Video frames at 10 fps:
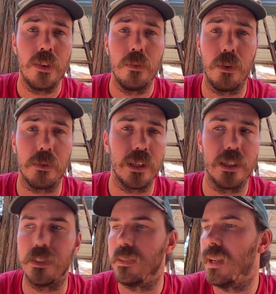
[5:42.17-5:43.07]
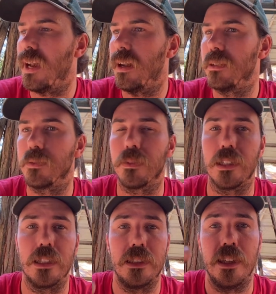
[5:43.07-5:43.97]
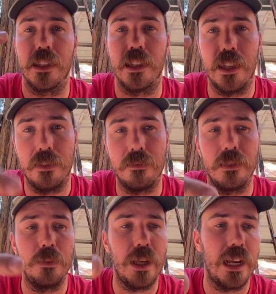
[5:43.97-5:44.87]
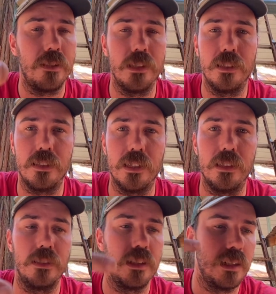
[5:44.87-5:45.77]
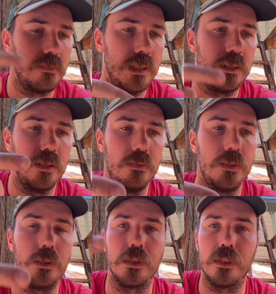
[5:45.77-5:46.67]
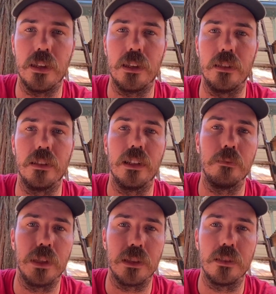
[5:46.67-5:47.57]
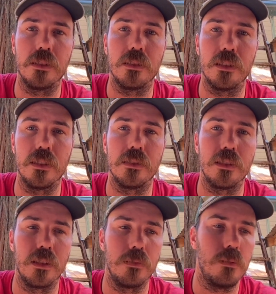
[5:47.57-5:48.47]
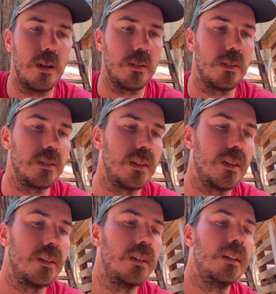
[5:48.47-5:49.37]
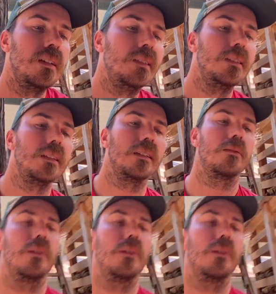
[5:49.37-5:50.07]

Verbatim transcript: what we're gonna do now is we're gonna check every battery cell, every two volt cell, and make sure that there's enough water in there. And the